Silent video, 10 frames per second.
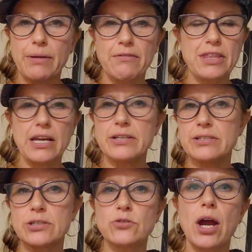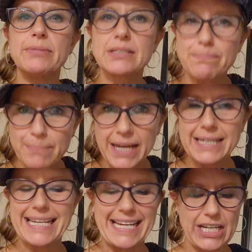Everything I just described is
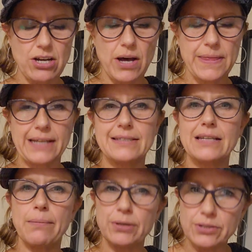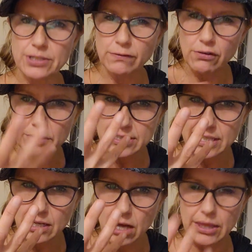meditating on that step. You're just
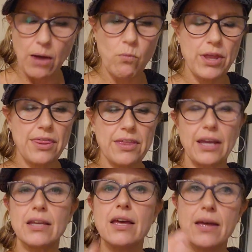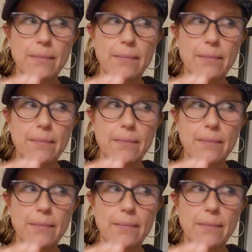focusing on that one thing.